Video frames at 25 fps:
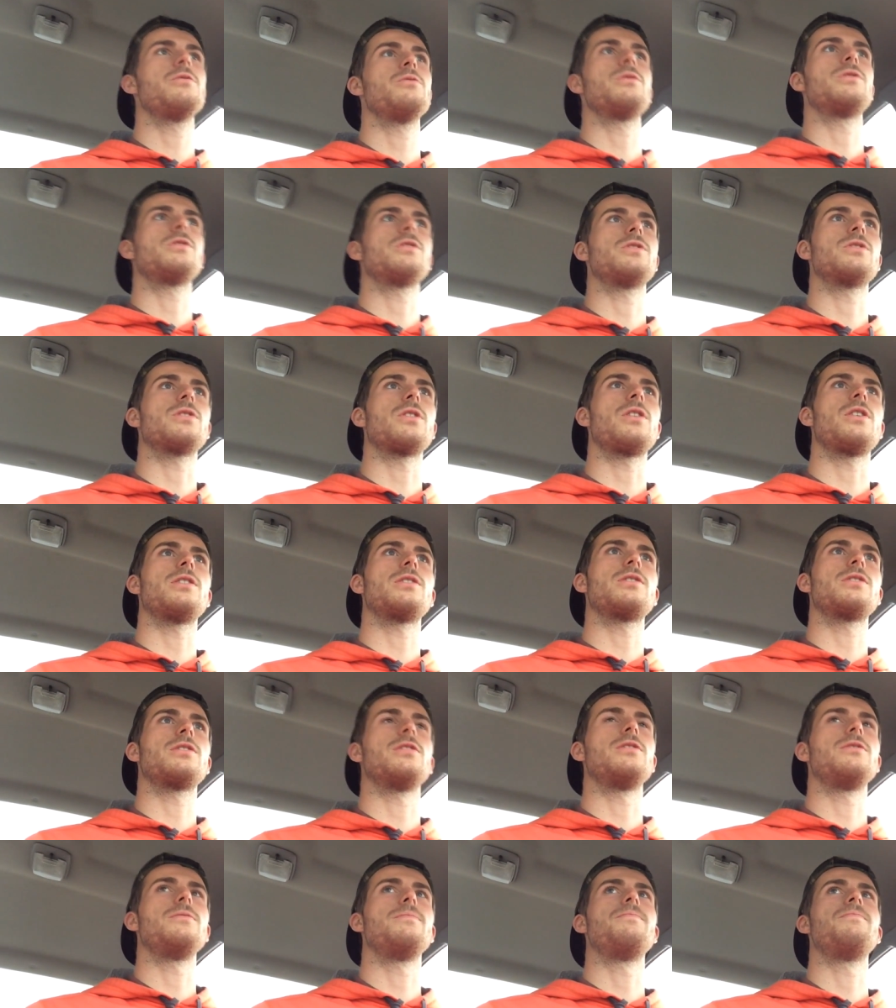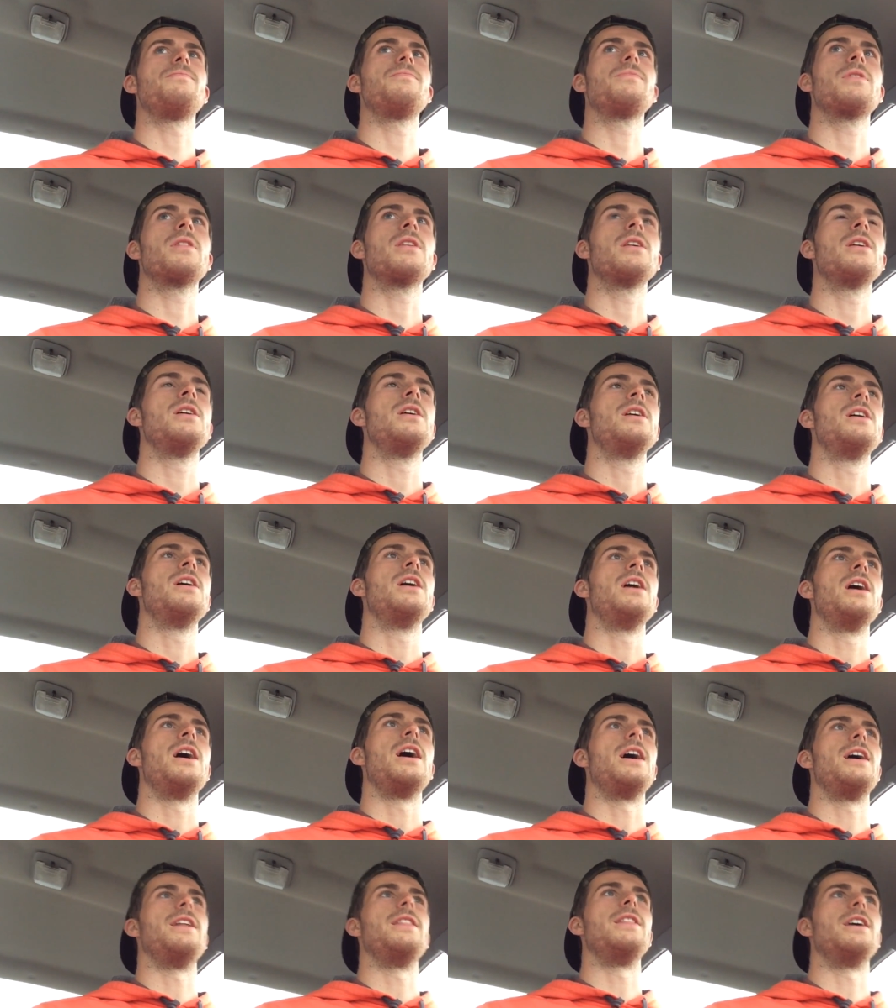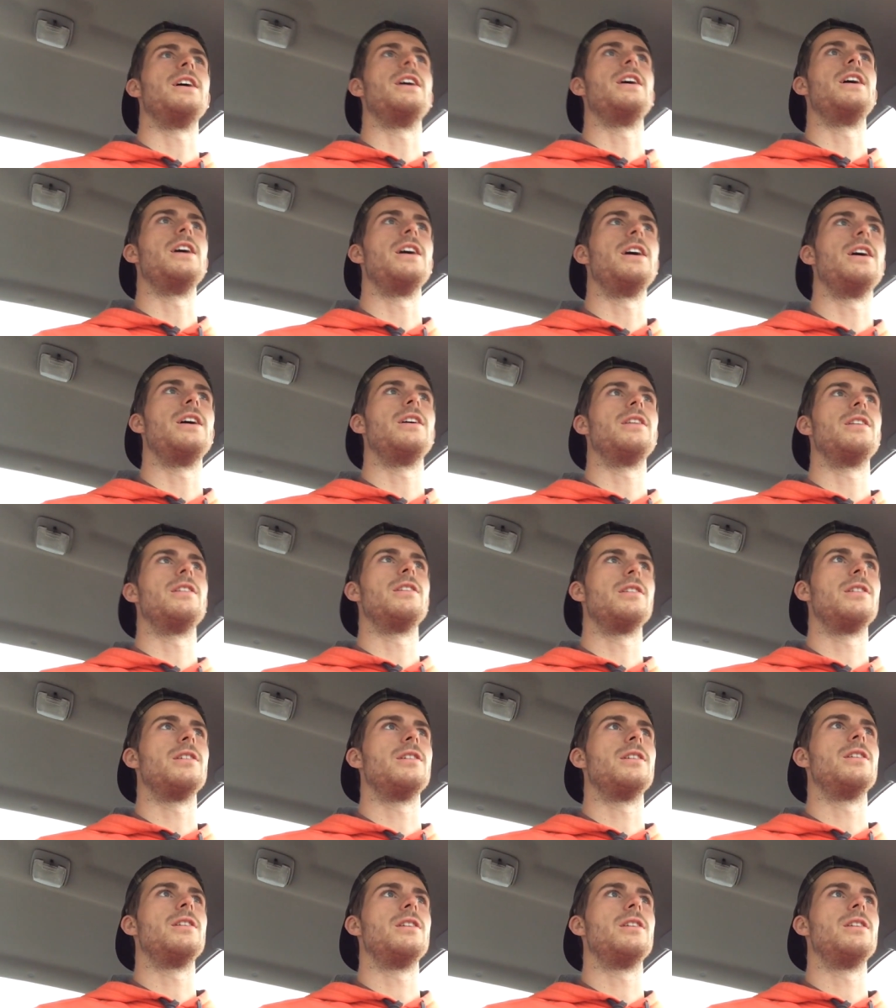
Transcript: which is awesome. And then